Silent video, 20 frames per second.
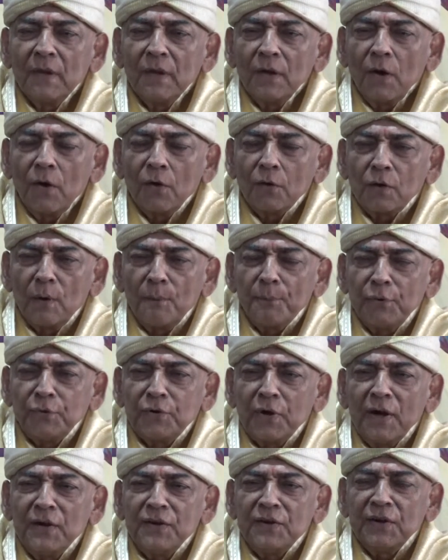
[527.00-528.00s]
or
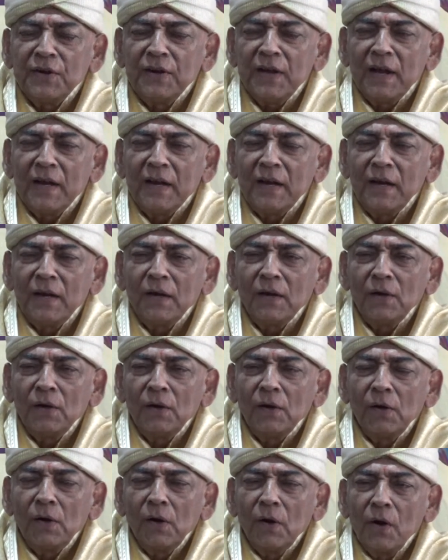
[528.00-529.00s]
computer engineering
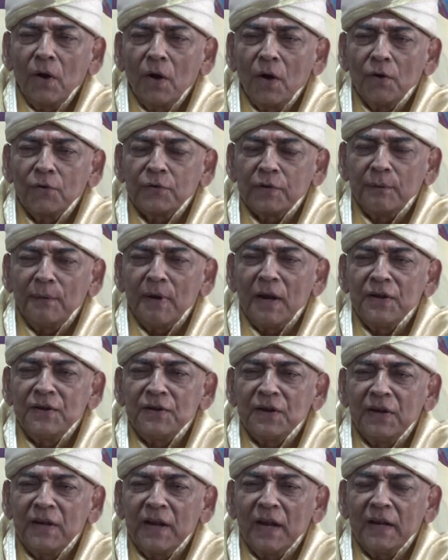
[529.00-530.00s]
or civil
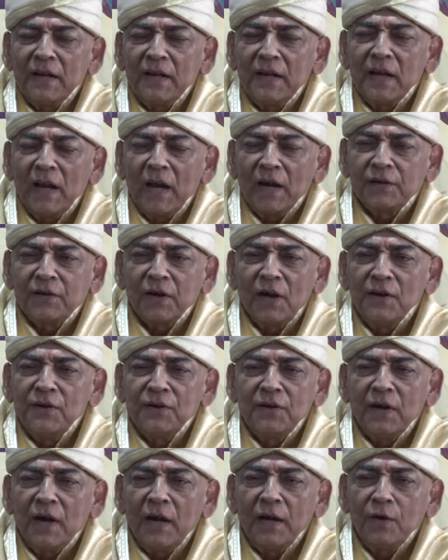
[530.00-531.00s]
engineering, electrical
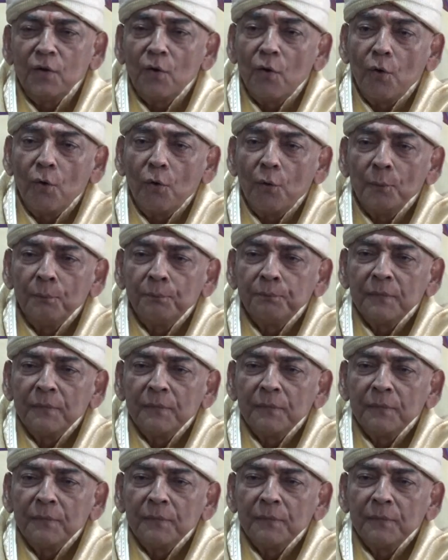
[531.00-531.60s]
engineering. No.